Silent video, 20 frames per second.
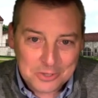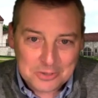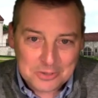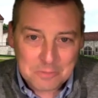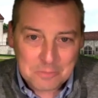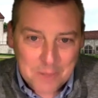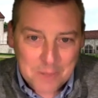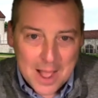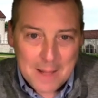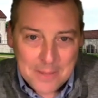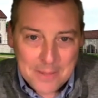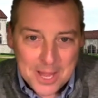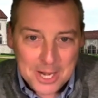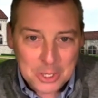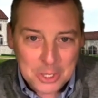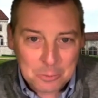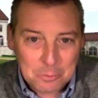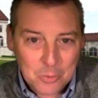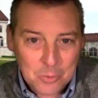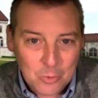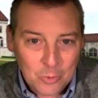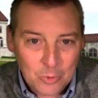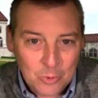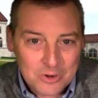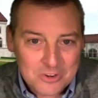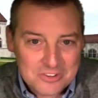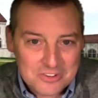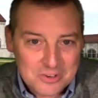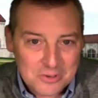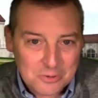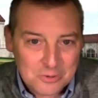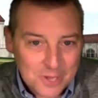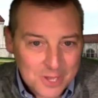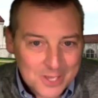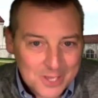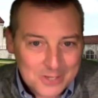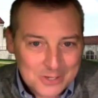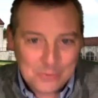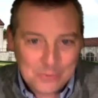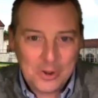it pop out of your pores? Do
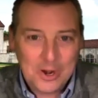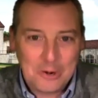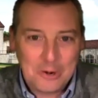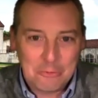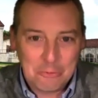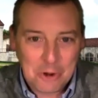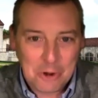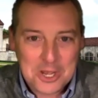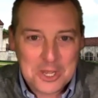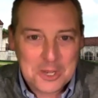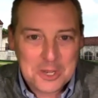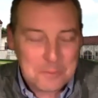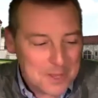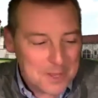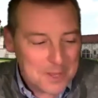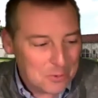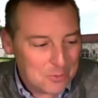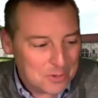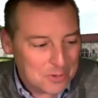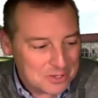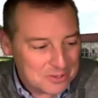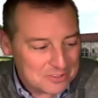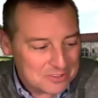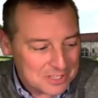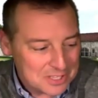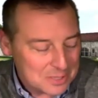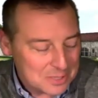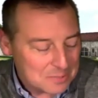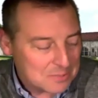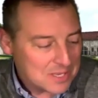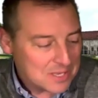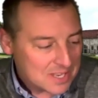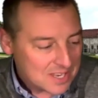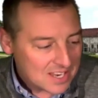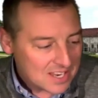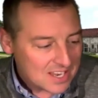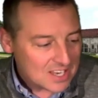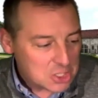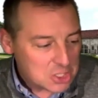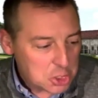you want to run to people when you see them?
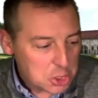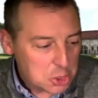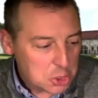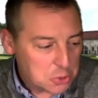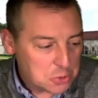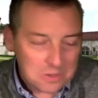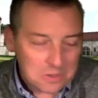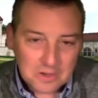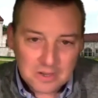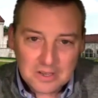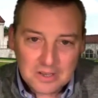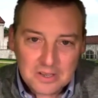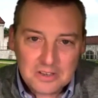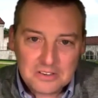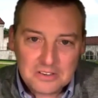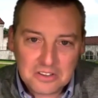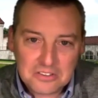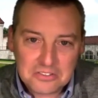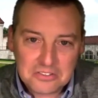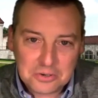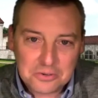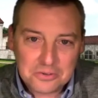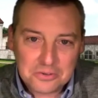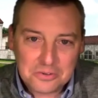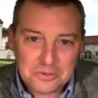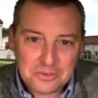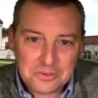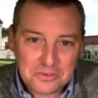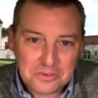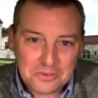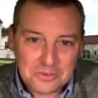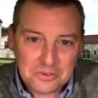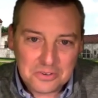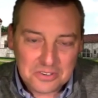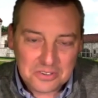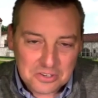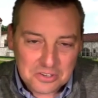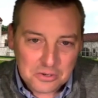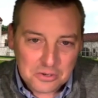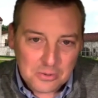Two, do
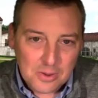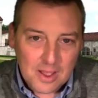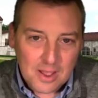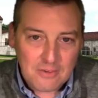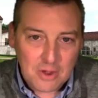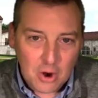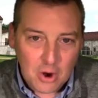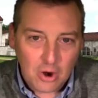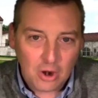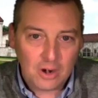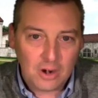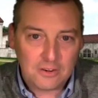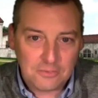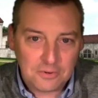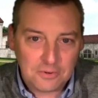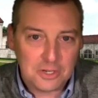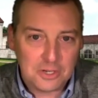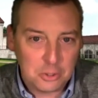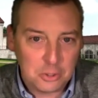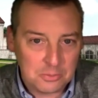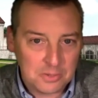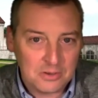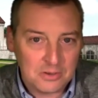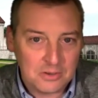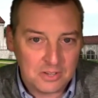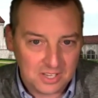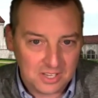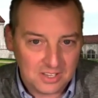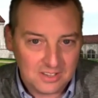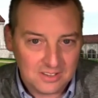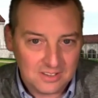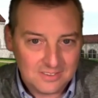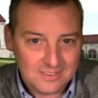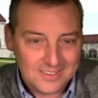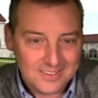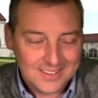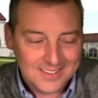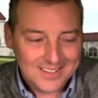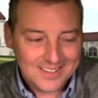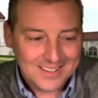you have a heart for humility?
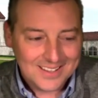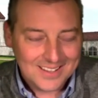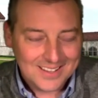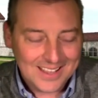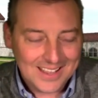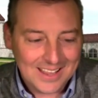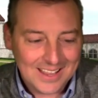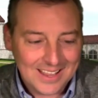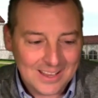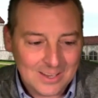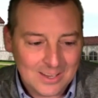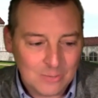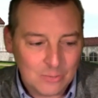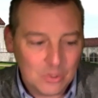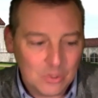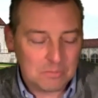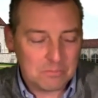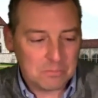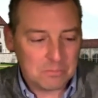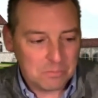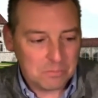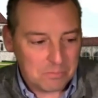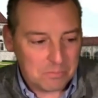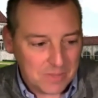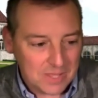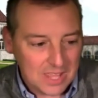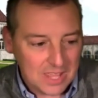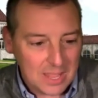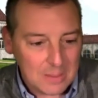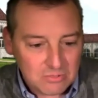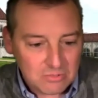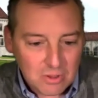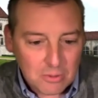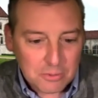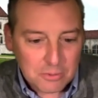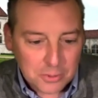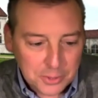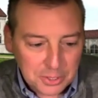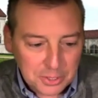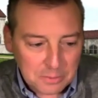And what became so
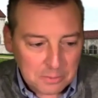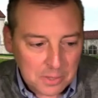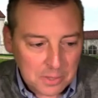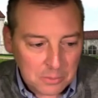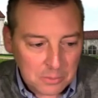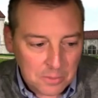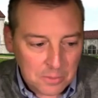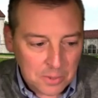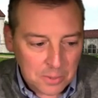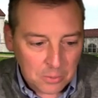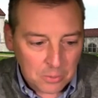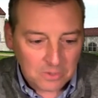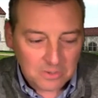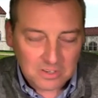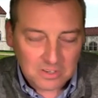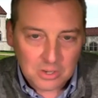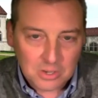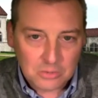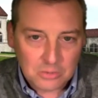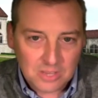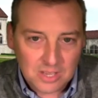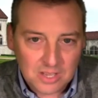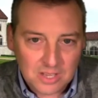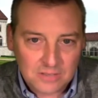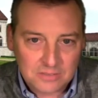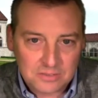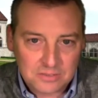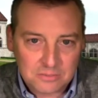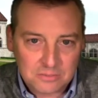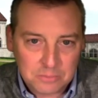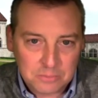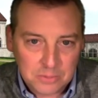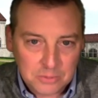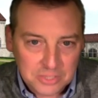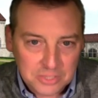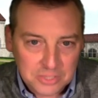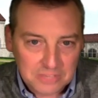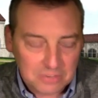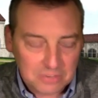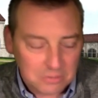clear to me when we worked in hotels and built
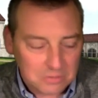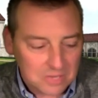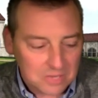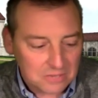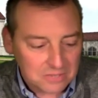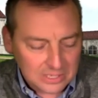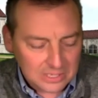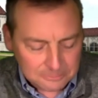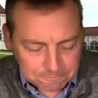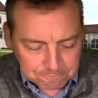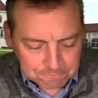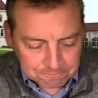these hotels out